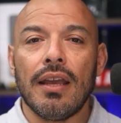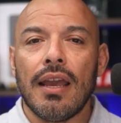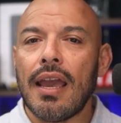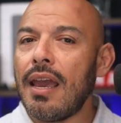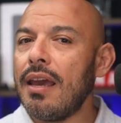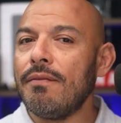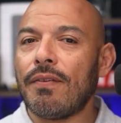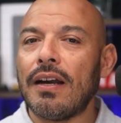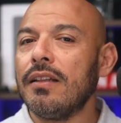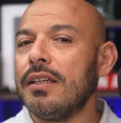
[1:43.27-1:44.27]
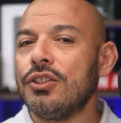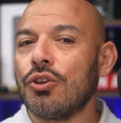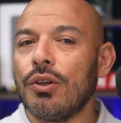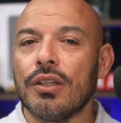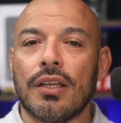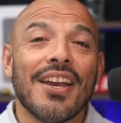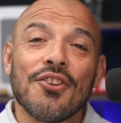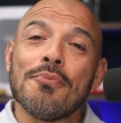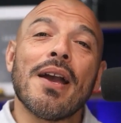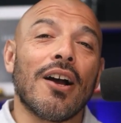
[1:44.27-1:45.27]
and filing jointly.
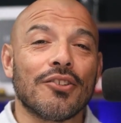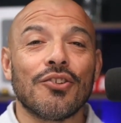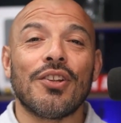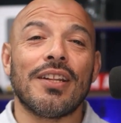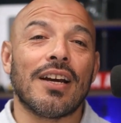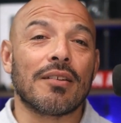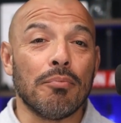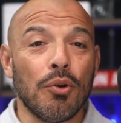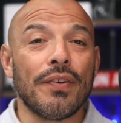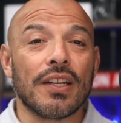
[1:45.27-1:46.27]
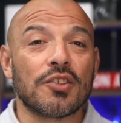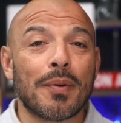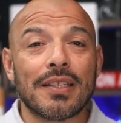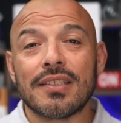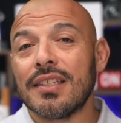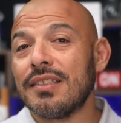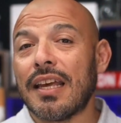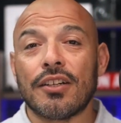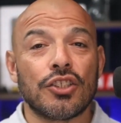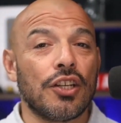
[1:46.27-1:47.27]
You may also deduct moving expenses,
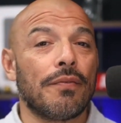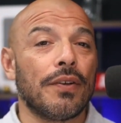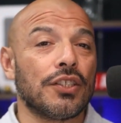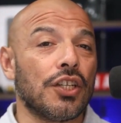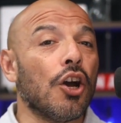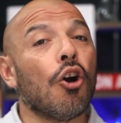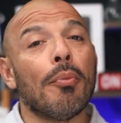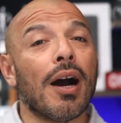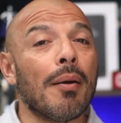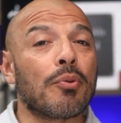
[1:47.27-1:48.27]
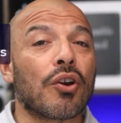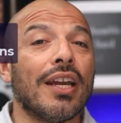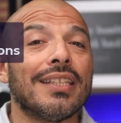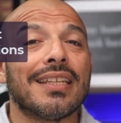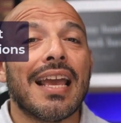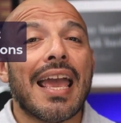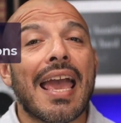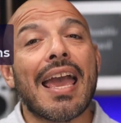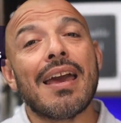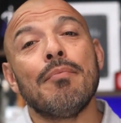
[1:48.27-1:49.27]
energy efficient home upgrades,
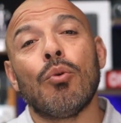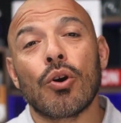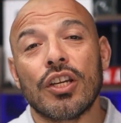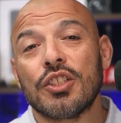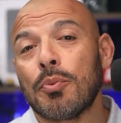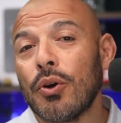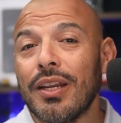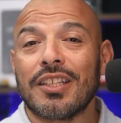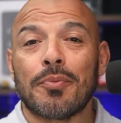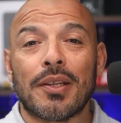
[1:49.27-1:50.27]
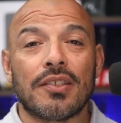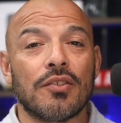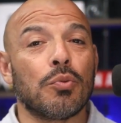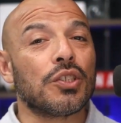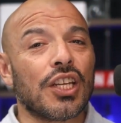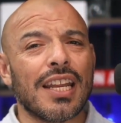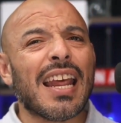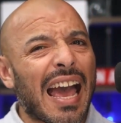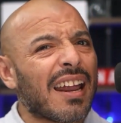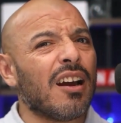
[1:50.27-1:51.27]
and mortgage point expenses, which can
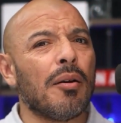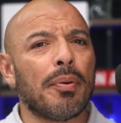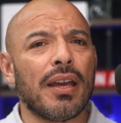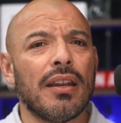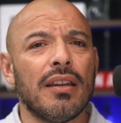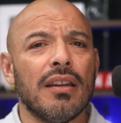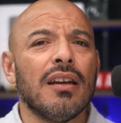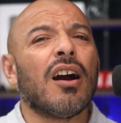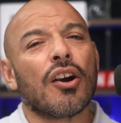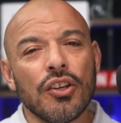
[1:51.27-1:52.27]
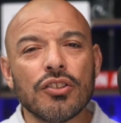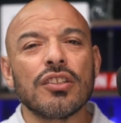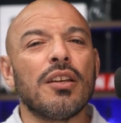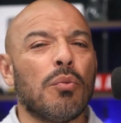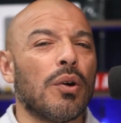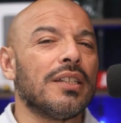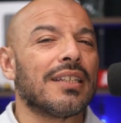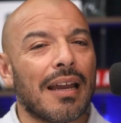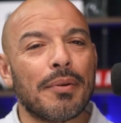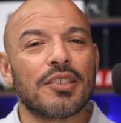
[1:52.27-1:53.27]
add up and are usually
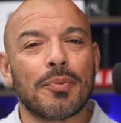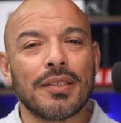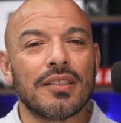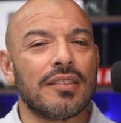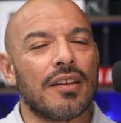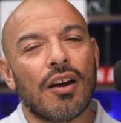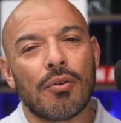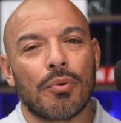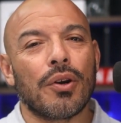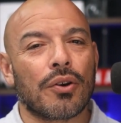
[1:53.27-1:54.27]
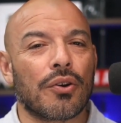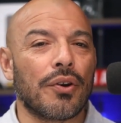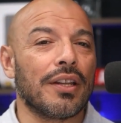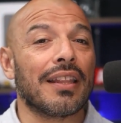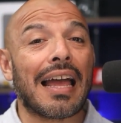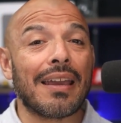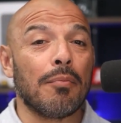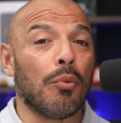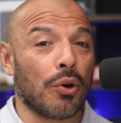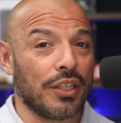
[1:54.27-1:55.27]
one-time expenses and not reoccurring, like
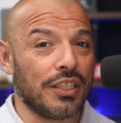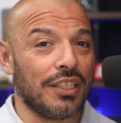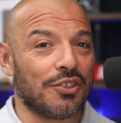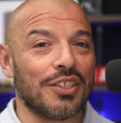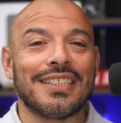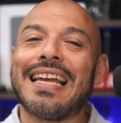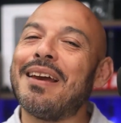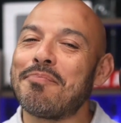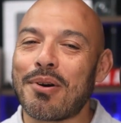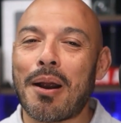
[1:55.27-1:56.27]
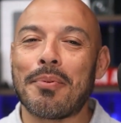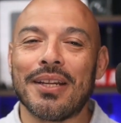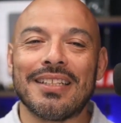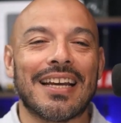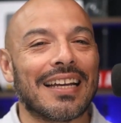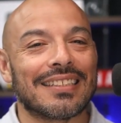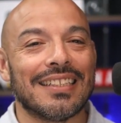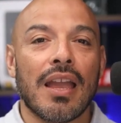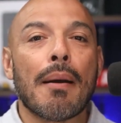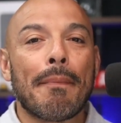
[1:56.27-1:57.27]
mortgage interest and property
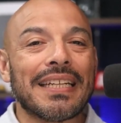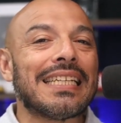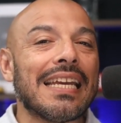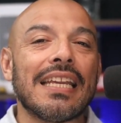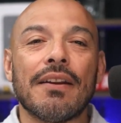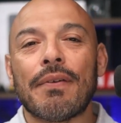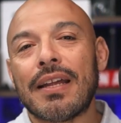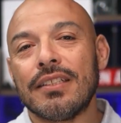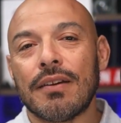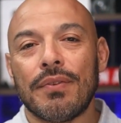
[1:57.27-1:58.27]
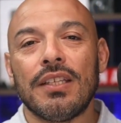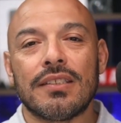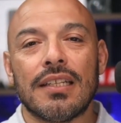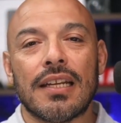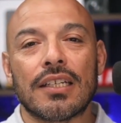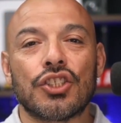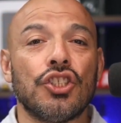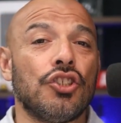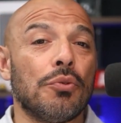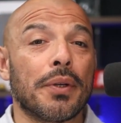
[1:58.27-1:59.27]
taxes. By taking advantage of these
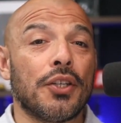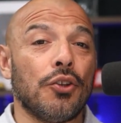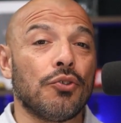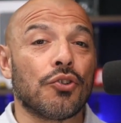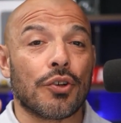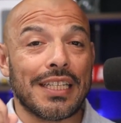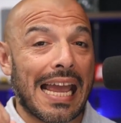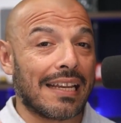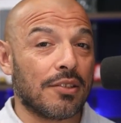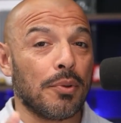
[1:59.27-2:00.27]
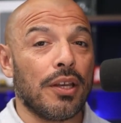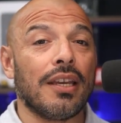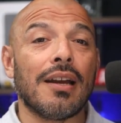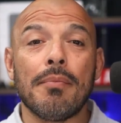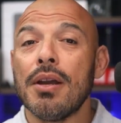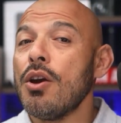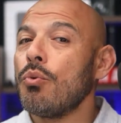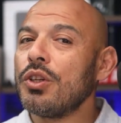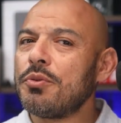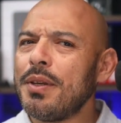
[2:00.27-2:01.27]
deductions, you reduce your taxable income,
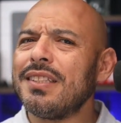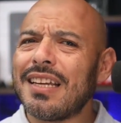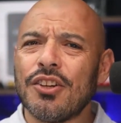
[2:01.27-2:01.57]
which means that you're